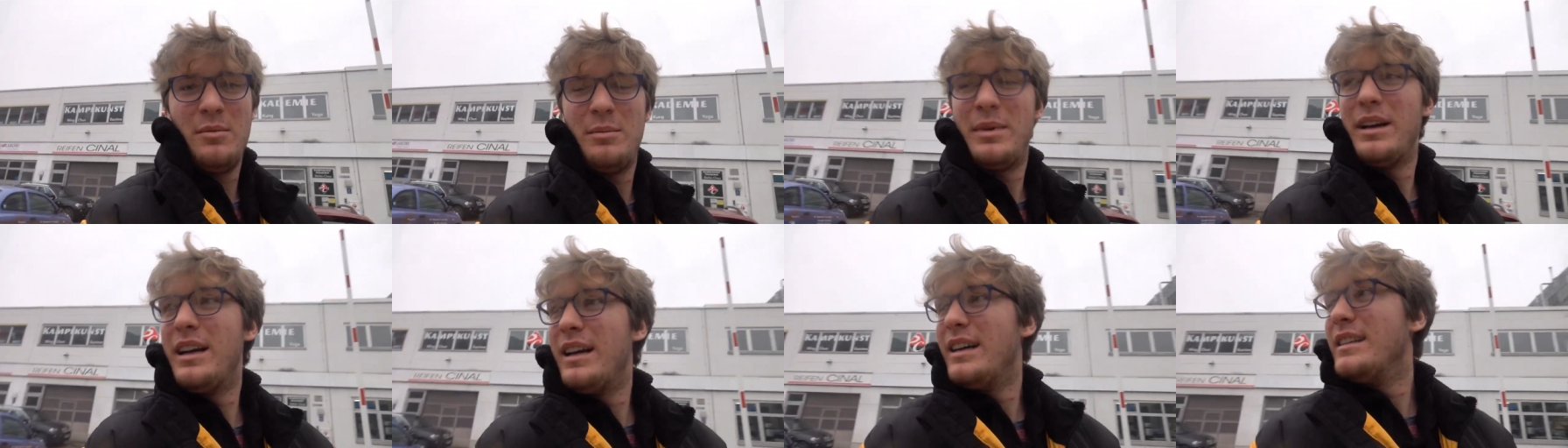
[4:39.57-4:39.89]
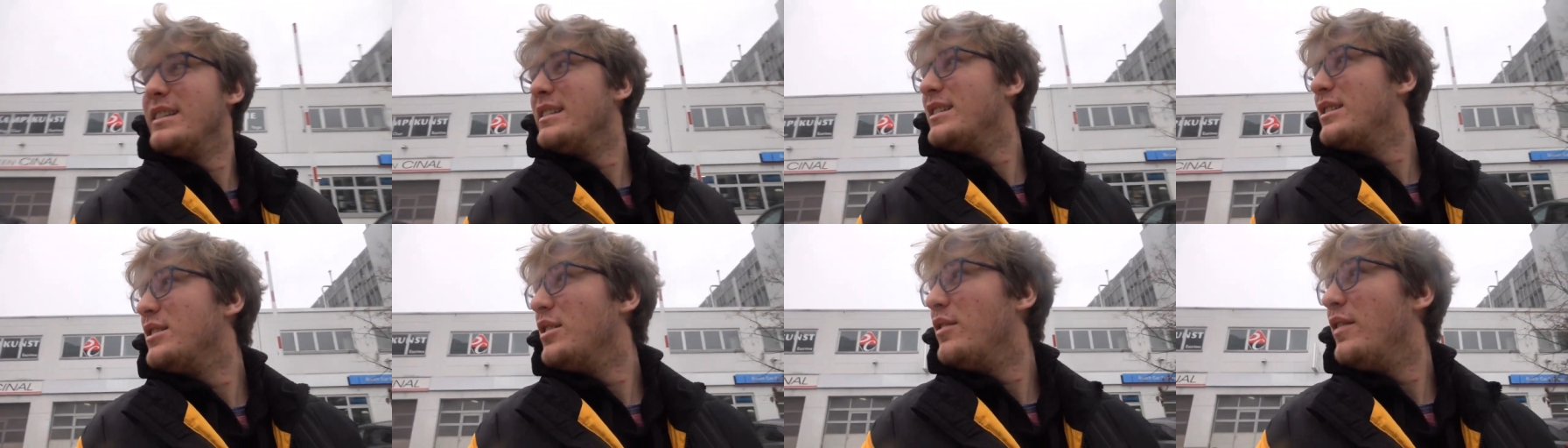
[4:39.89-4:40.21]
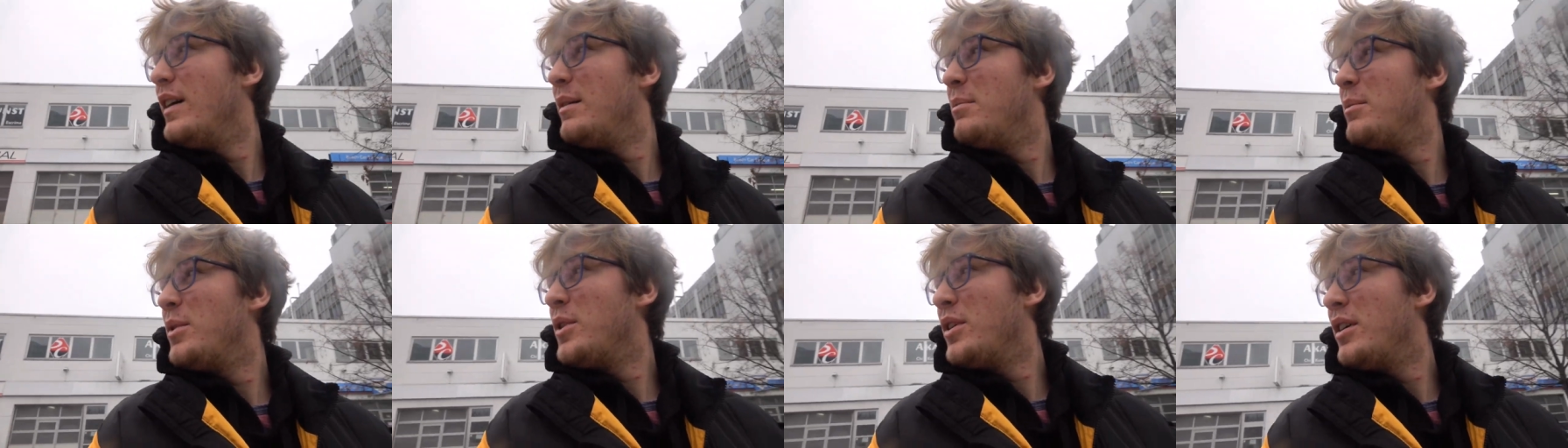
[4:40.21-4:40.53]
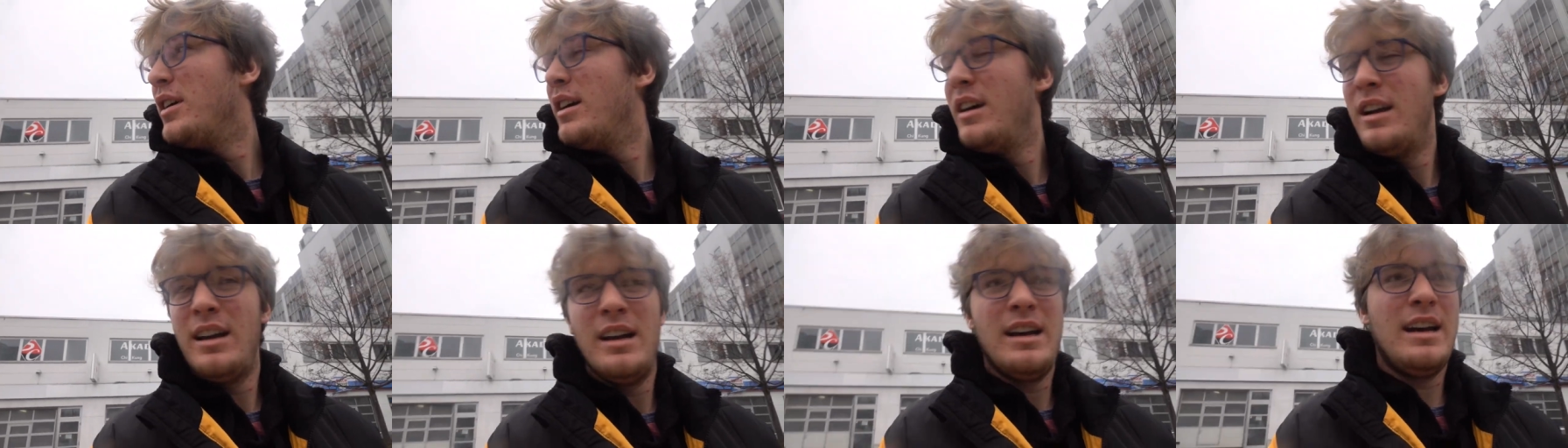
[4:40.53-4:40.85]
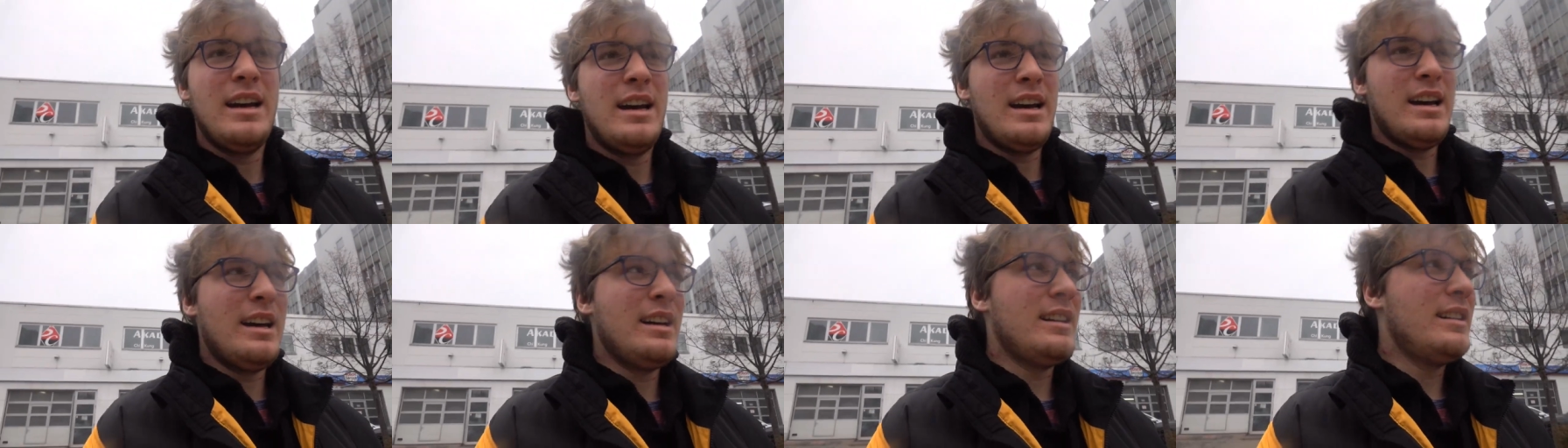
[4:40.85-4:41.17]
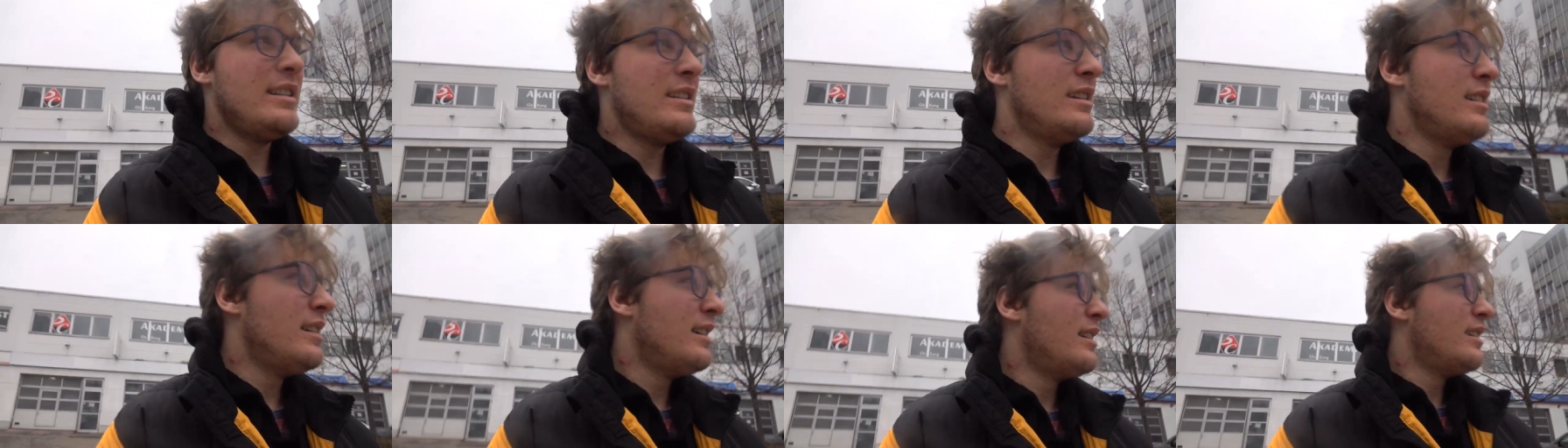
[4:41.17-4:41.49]
because it's November
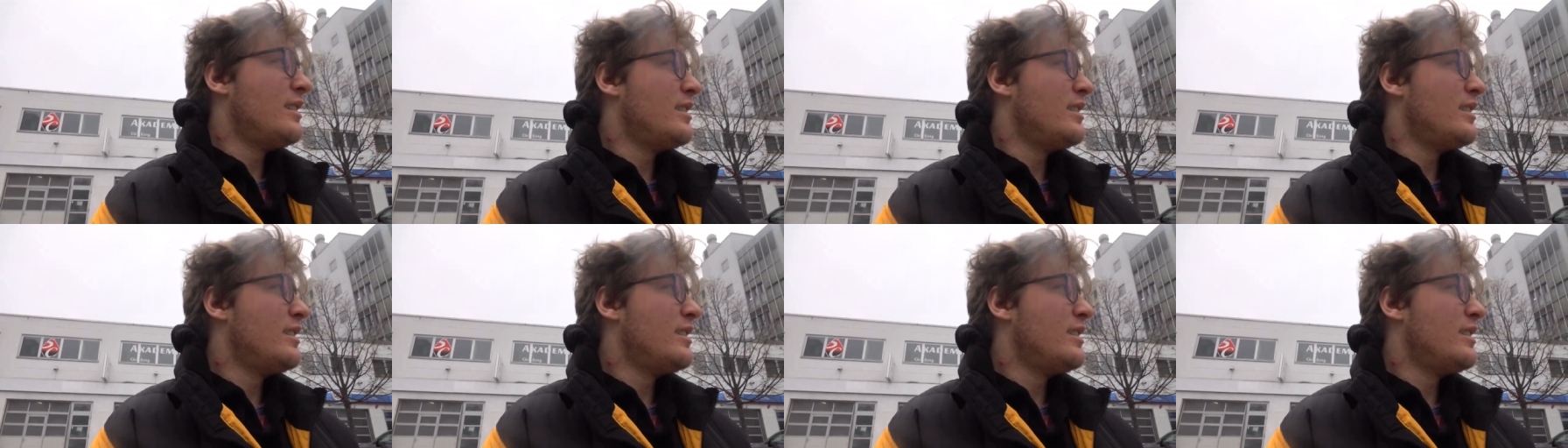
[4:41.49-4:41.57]
and